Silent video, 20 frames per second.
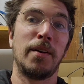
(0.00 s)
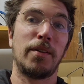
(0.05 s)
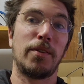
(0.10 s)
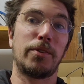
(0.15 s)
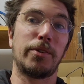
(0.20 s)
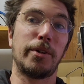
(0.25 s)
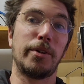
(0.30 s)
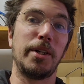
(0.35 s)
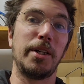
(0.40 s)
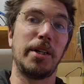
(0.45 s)

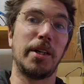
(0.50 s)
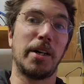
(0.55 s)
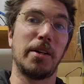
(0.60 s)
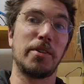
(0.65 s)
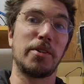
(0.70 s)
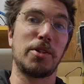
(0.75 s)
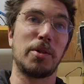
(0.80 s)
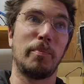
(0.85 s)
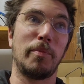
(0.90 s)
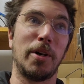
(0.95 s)

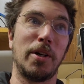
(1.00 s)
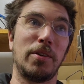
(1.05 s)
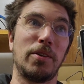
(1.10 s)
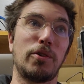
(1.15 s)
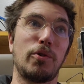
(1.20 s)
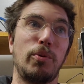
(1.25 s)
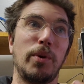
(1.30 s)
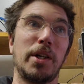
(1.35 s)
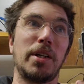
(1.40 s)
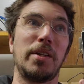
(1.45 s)
$30 a month
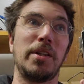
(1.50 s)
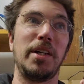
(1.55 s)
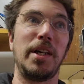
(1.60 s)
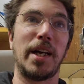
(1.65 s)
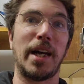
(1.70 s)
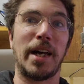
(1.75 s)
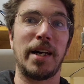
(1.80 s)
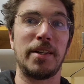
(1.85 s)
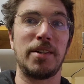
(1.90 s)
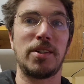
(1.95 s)
quickly
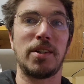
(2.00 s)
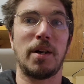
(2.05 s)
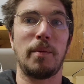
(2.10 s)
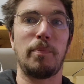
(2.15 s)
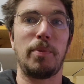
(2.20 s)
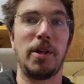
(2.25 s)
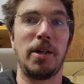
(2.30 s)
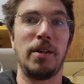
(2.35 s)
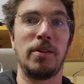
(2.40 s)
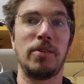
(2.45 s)
adds
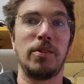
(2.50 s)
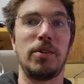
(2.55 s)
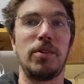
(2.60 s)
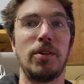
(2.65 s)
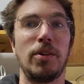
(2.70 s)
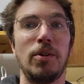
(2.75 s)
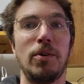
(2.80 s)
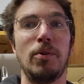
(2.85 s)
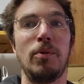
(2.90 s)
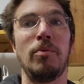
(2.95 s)
up
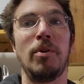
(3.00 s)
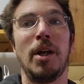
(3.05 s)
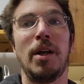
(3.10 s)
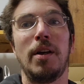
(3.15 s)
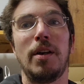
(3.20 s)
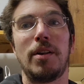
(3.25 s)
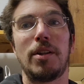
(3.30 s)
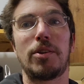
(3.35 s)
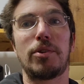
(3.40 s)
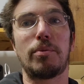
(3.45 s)
into
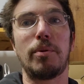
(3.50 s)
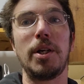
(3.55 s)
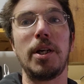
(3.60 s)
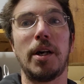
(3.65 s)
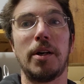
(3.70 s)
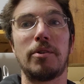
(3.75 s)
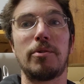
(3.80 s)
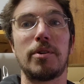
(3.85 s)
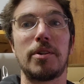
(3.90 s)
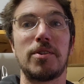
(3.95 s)

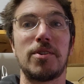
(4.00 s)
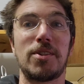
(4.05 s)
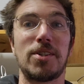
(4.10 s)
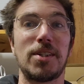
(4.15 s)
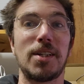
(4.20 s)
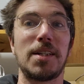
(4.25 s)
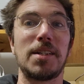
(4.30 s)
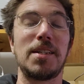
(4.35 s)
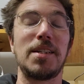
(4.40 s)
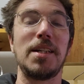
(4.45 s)

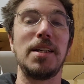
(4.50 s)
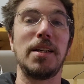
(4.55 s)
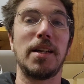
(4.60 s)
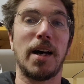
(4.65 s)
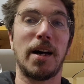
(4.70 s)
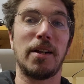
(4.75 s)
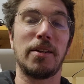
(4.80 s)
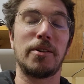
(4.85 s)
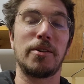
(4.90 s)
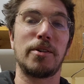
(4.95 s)

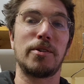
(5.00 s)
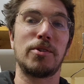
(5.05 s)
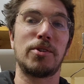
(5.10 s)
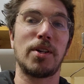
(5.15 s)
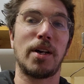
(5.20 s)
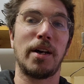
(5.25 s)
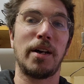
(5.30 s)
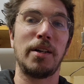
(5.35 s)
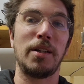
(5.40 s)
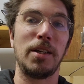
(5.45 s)
$360
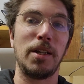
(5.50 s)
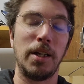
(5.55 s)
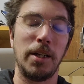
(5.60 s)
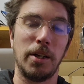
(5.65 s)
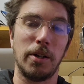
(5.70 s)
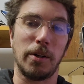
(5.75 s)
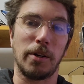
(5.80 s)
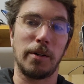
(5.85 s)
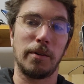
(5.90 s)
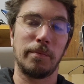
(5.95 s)
a
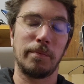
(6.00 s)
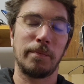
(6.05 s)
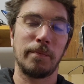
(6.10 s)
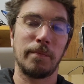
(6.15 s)
year.